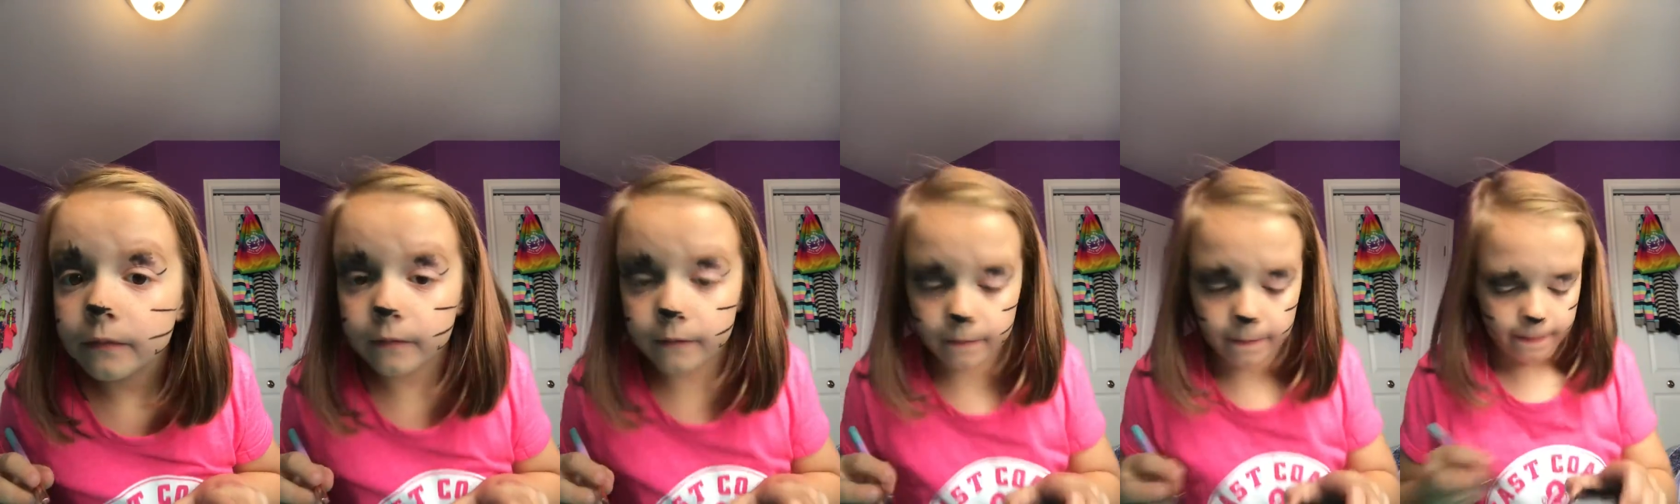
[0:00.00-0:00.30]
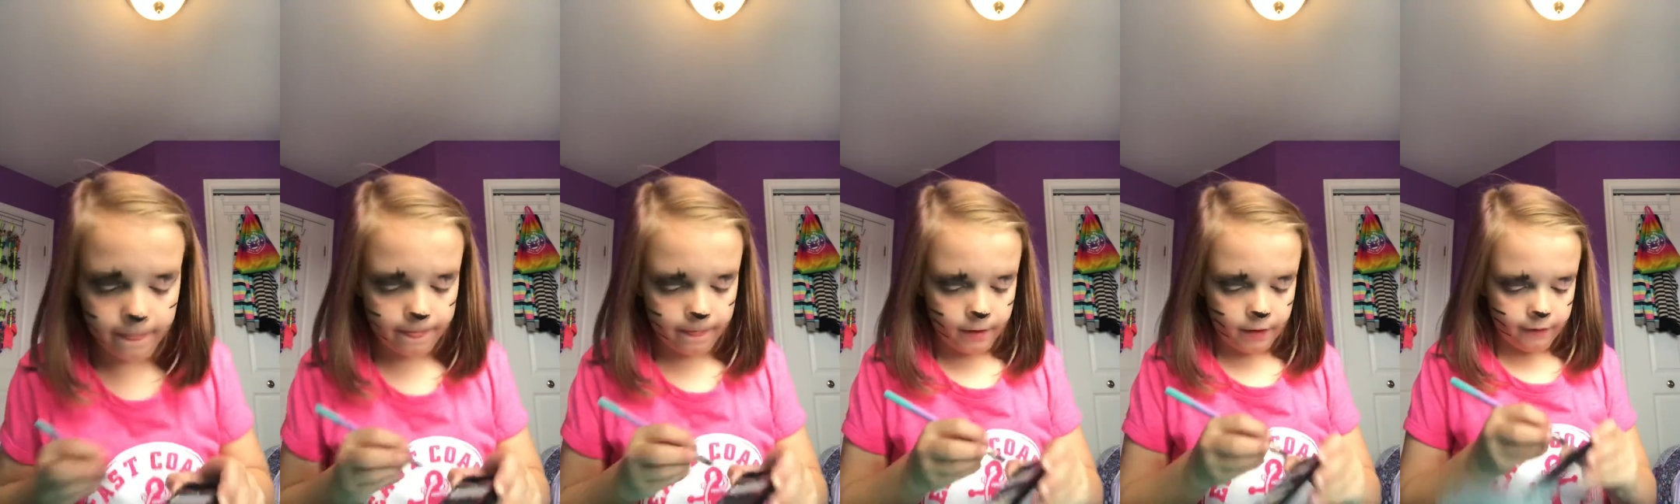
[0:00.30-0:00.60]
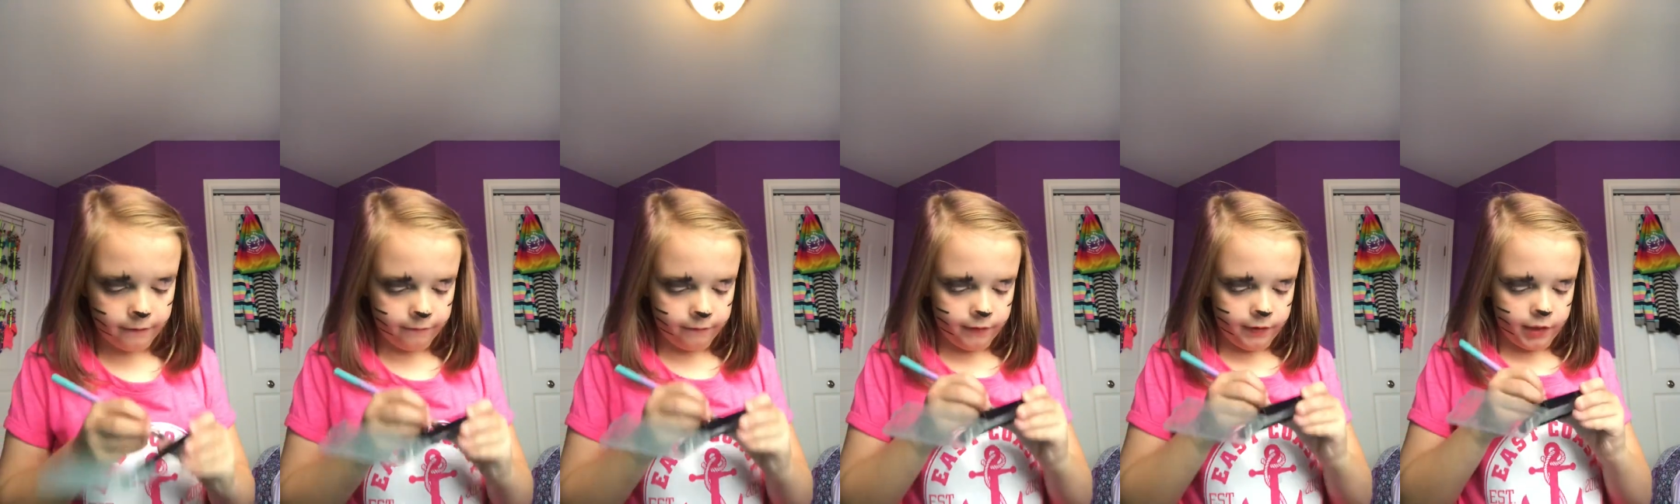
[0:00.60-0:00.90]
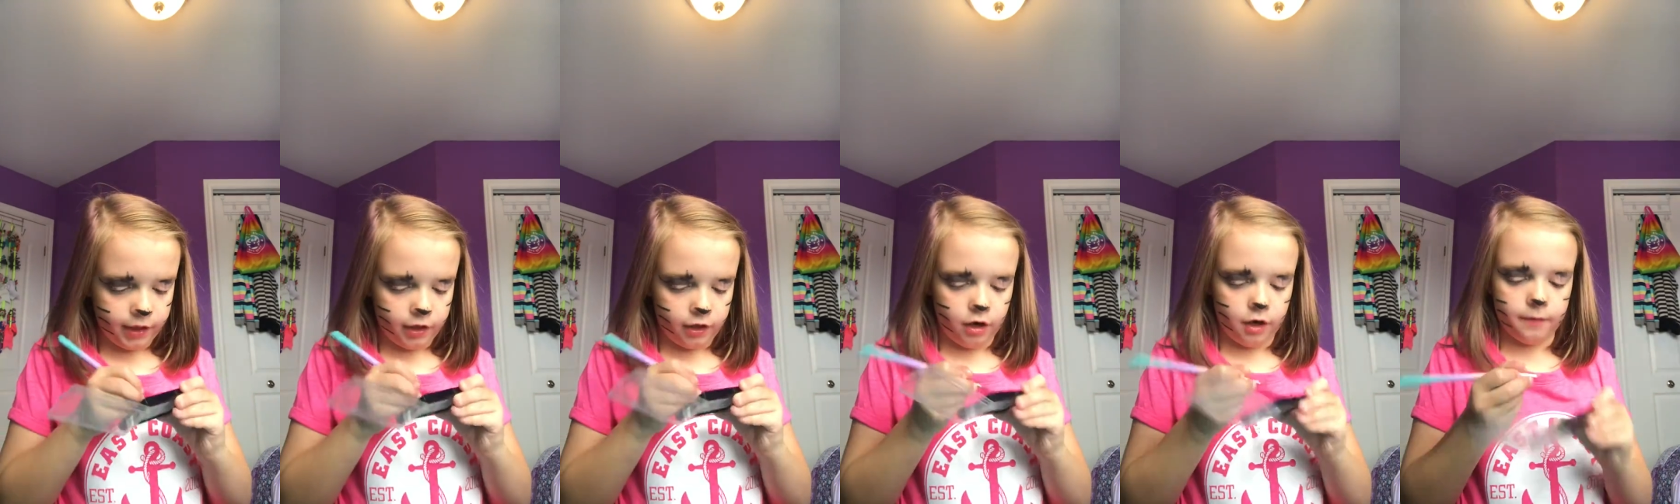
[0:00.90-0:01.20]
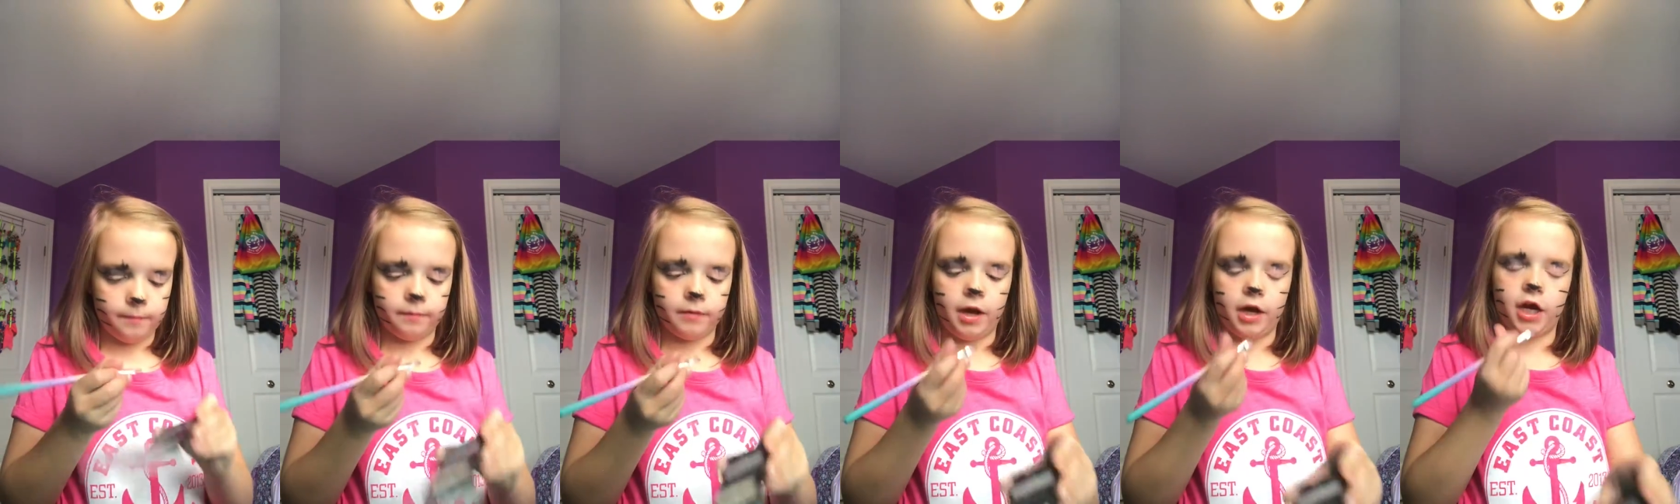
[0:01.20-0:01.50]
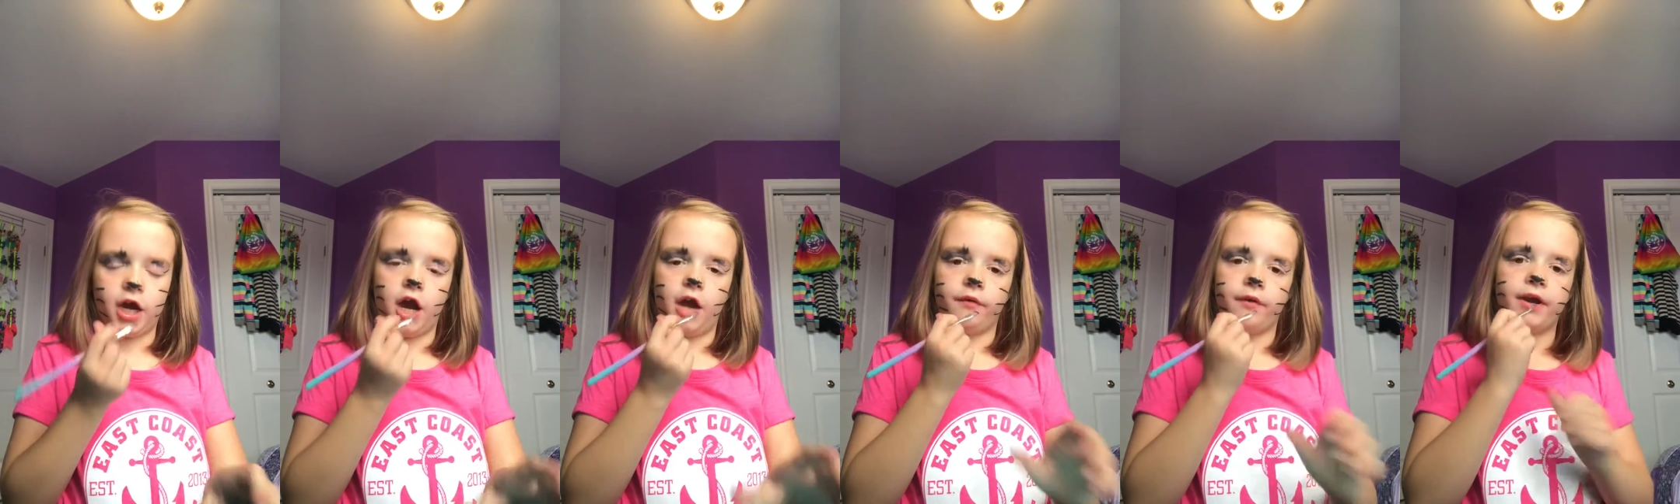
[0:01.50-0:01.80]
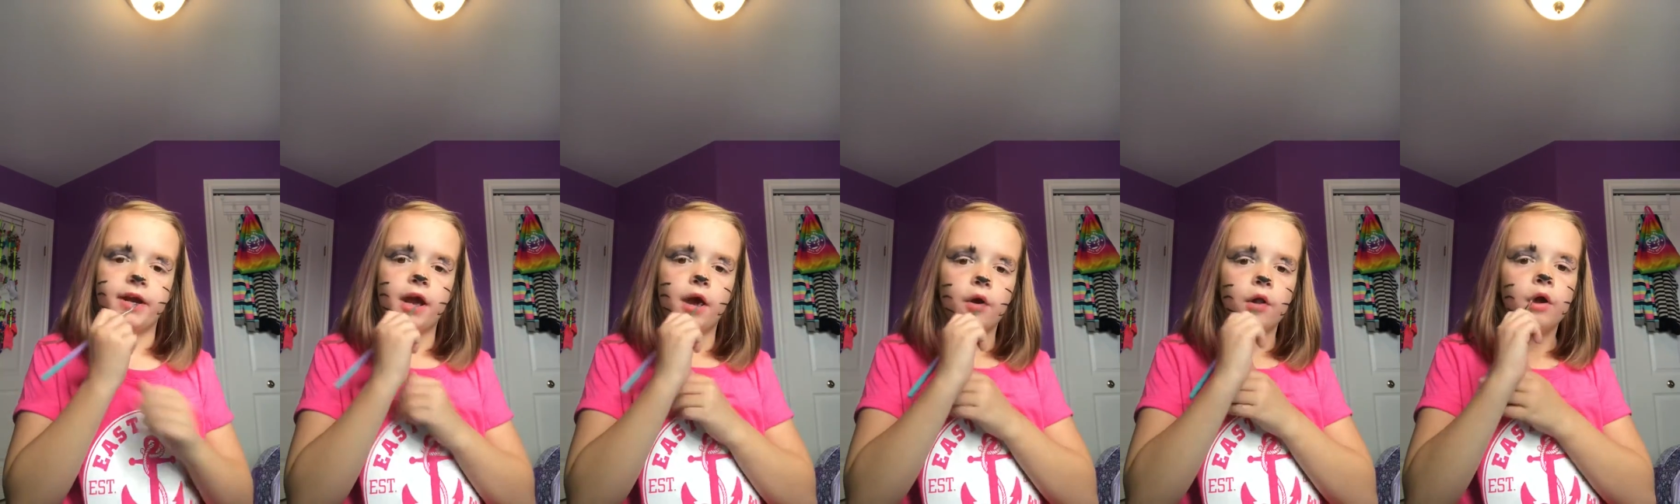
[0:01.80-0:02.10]
I feel like I got a brown eye
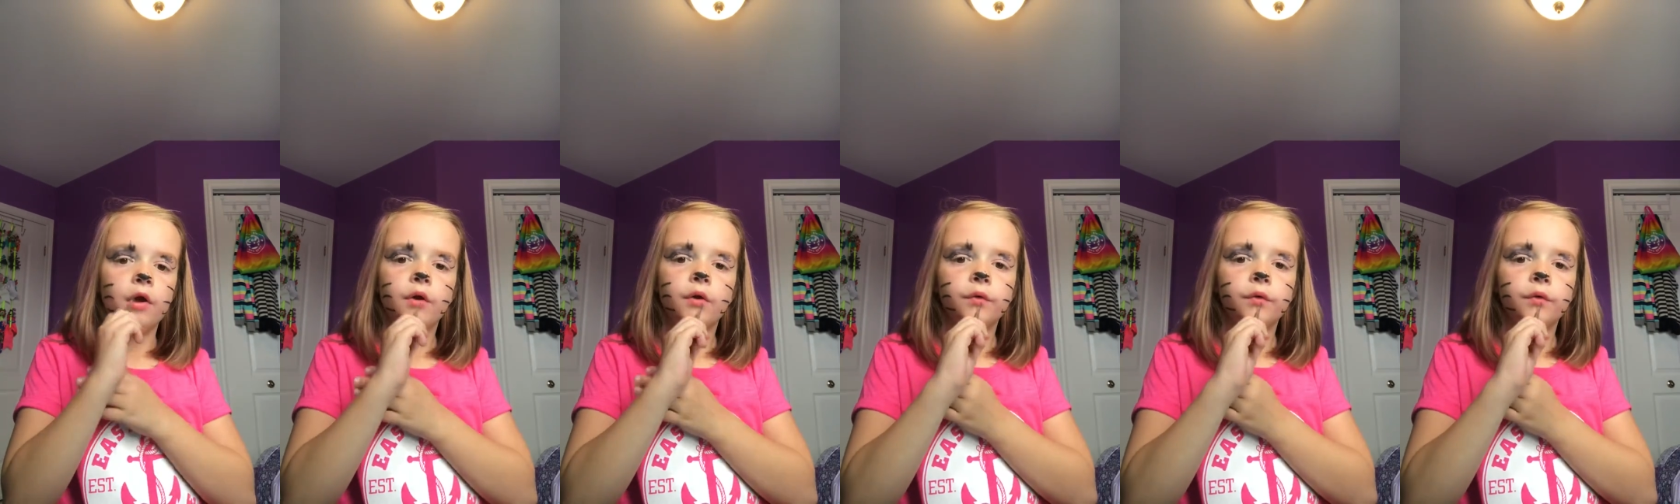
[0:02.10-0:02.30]
right now.